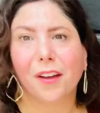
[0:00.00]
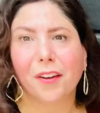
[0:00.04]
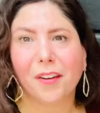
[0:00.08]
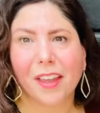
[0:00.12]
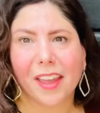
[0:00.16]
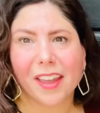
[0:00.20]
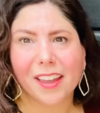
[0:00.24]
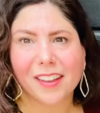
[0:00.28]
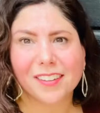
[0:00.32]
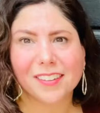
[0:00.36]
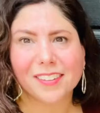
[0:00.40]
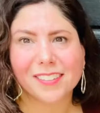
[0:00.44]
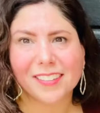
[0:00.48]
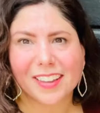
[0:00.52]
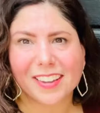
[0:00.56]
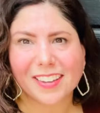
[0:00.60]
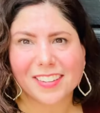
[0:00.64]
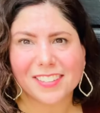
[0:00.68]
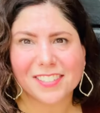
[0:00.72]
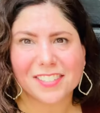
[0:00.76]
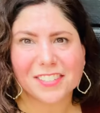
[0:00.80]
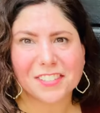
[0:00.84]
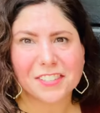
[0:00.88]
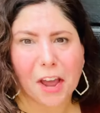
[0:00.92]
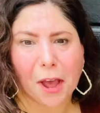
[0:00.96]
okay, it looked like
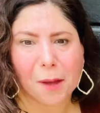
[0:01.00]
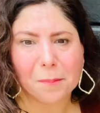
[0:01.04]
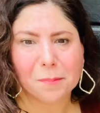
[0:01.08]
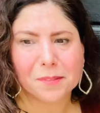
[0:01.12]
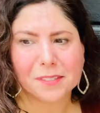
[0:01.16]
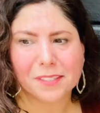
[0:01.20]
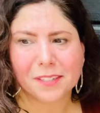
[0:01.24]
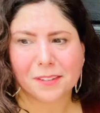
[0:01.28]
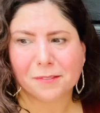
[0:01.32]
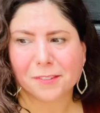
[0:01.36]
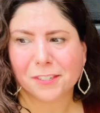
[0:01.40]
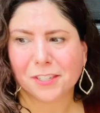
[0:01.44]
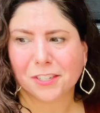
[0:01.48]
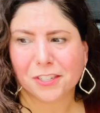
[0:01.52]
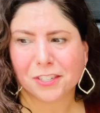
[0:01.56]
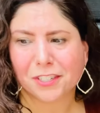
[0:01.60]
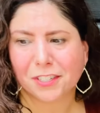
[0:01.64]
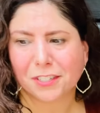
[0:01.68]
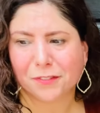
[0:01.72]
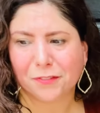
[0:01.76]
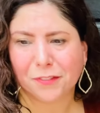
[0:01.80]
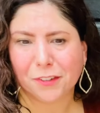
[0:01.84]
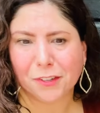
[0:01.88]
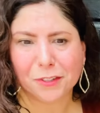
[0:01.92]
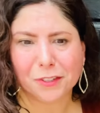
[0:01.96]
it stopped. It was
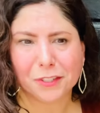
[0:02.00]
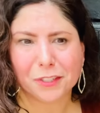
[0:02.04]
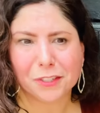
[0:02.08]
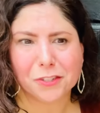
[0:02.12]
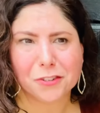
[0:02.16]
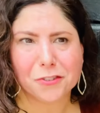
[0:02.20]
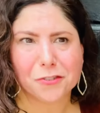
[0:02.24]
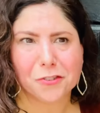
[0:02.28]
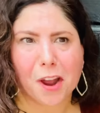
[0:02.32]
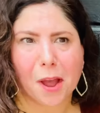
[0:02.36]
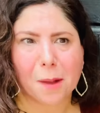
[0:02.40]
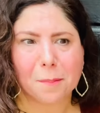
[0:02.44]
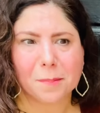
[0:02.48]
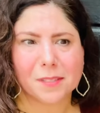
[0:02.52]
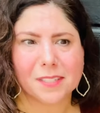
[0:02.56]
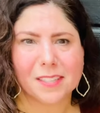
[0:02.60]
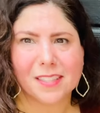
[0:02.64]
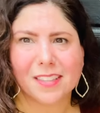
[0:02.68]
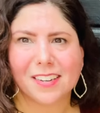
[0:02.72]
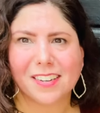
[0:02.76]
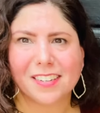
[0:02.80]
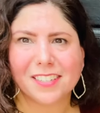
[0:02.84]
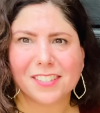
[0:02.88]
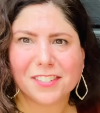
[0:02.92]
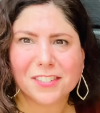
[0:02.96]
just a few little drops and
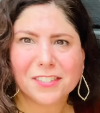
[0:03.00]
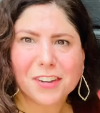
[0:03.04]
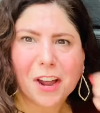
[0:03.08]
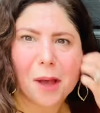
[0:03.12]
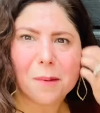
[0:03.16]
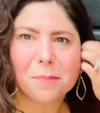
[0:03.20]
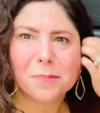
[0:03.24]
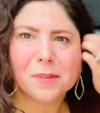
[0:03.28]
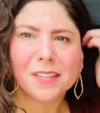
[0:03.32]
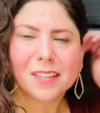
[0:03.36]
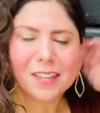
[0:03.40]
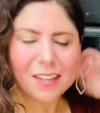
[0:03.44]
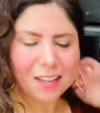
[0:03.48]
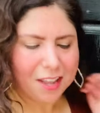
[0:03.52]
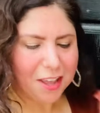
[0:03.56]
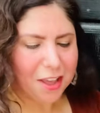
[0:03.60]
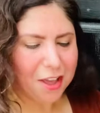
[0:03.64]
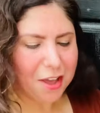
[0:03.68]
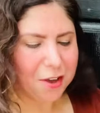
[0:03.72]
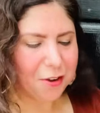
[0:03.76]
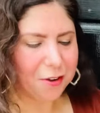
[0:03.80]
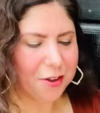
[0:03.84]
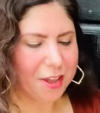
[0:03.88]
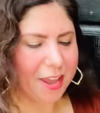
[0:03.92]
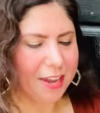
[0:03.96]
then it stopped.
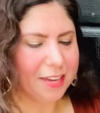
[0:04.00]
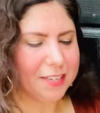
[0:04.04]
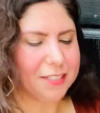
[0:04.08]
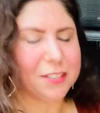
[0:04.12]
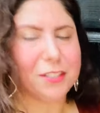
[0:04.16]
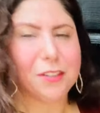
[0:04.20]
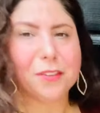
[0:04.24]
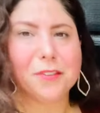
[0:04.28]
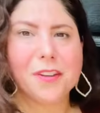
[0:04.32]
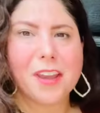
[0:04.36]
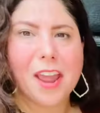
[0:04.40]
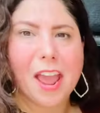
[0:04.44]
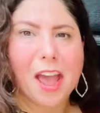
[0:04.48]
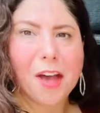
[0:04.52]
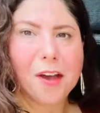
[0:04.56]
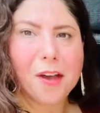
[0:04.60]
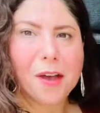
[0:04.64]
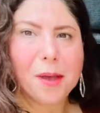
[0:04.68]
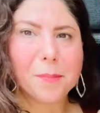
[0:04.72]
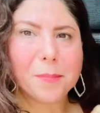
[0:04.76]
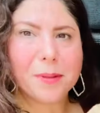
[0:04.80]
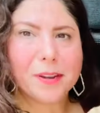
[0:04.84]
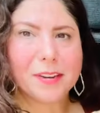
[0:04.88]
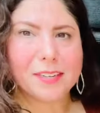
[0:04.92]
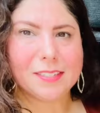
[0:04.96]
Okay, so now
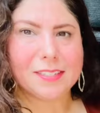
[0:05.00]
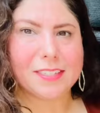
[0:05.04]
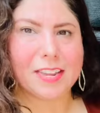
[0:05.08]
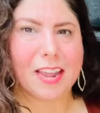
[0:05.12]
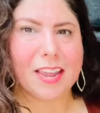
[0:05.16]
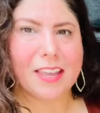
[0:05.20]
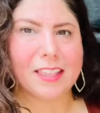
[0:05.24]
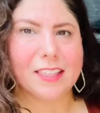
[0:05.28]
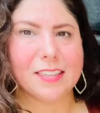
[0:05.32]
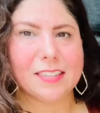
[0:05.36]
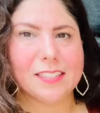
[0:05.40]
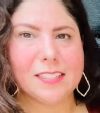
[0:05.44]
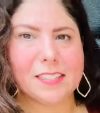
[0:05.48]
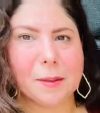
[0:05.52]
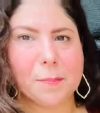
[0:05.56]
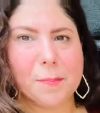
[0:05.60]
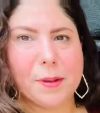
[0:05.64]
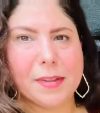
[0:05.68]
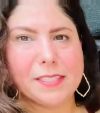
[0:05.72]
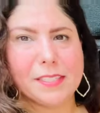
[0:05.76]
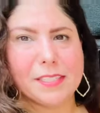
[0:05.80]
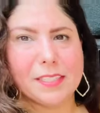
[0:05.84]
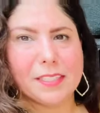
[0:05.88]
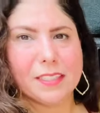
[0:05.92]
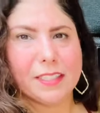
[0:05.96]
I'm gonna take this, I
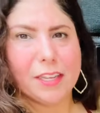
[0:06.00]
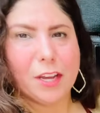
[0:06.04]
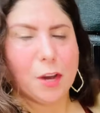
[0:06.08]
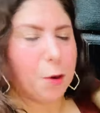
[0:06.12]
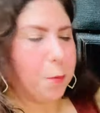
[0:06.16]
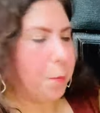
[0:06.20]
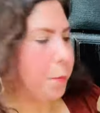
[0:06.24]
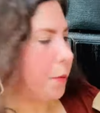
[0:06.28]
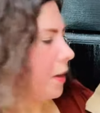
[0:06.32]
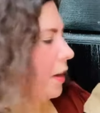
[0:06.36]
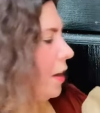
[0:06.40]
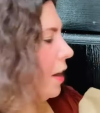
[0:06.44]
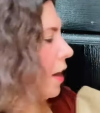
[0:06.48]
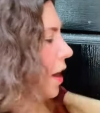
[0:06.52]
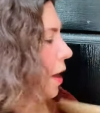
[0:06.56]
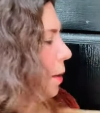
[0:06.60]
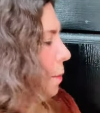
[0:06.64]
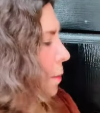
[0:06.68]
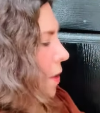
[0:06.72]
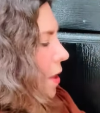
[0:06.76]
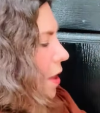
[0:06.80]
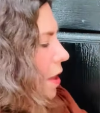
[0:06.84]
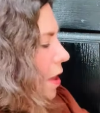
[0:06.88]
basically opened it up,